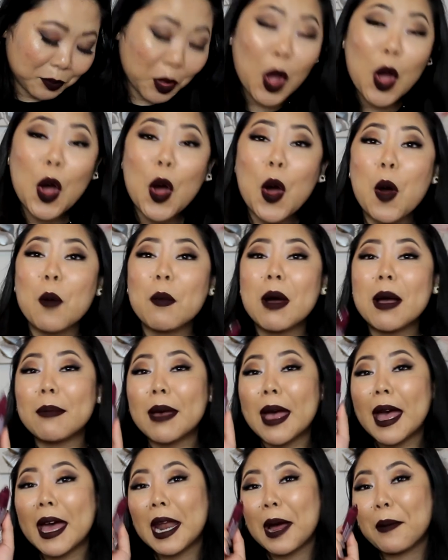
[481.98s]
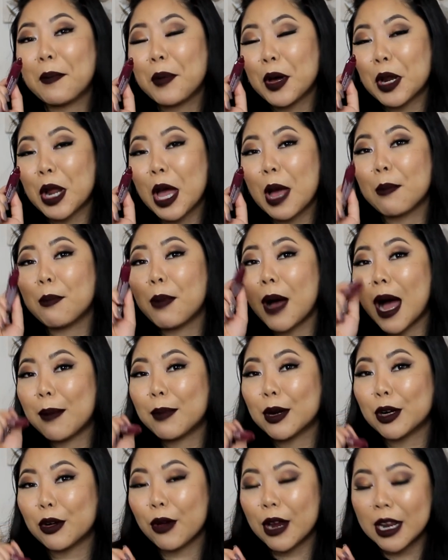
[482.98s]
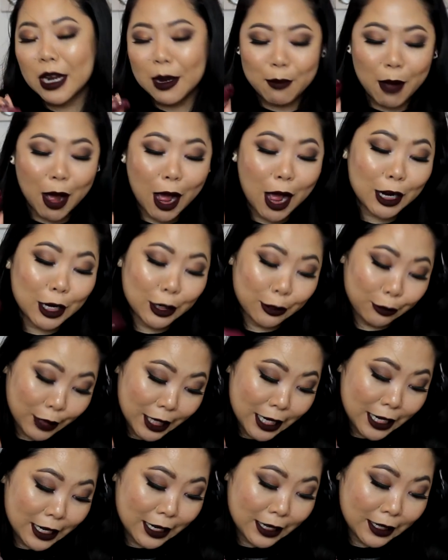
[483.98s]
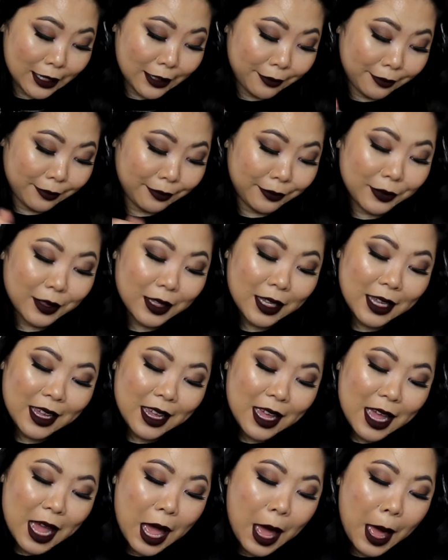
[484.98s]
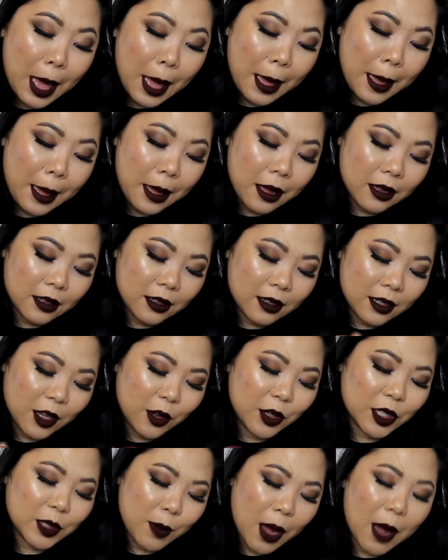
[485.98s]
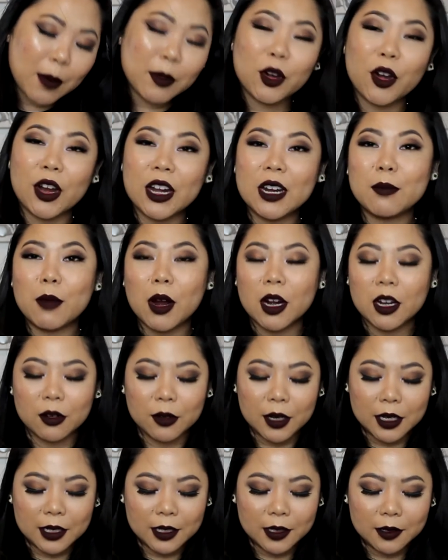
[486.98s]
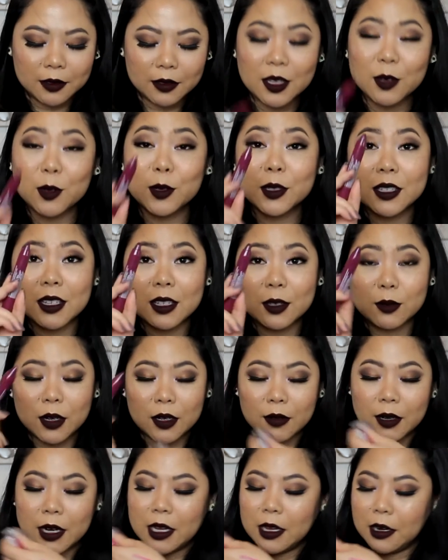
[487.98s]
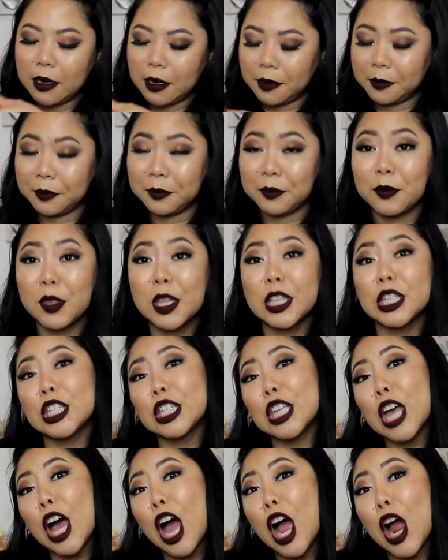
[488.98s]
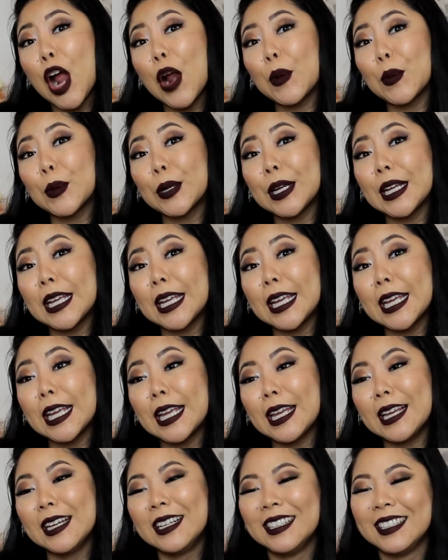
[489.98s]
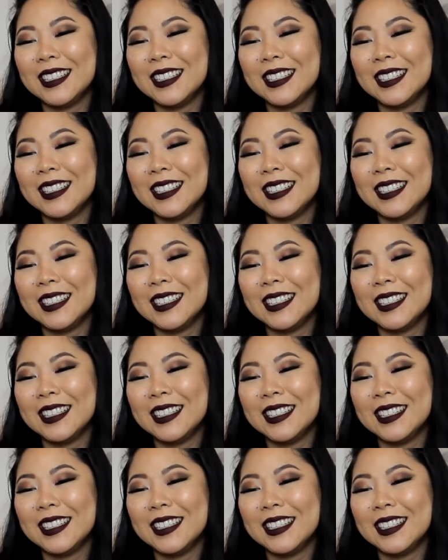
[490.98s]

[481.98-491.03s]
Oh, my bad. I put on Pomegranate Margarita. It was Pomegranate Margarita. It was this one right here. Sorry.